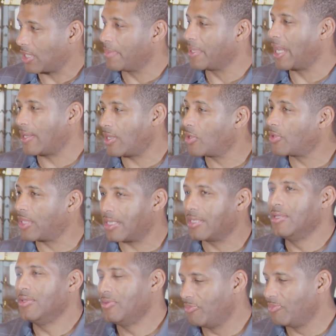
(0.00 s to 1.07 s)
I mean, I know that,
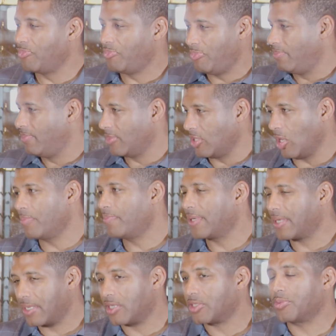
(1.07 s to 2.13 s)
you know,
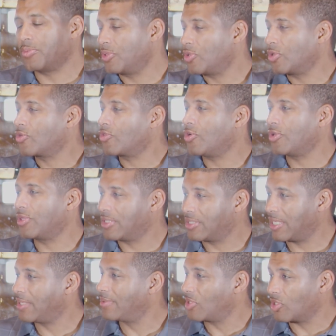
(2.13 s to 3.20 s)
being an entrepreneur, growing the
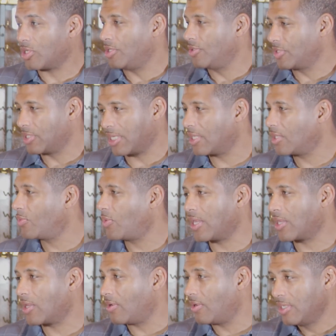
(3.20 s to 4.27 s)
team, you're coaching
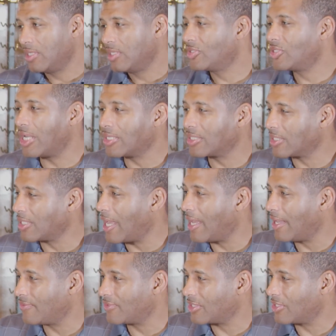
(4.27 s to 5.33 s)
anyway, you're changing
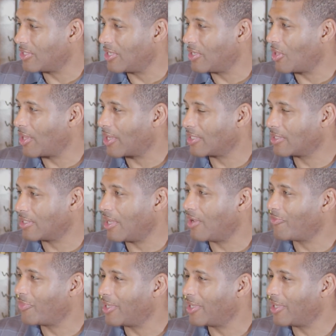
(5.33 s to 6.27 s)
lives and all that good stuff.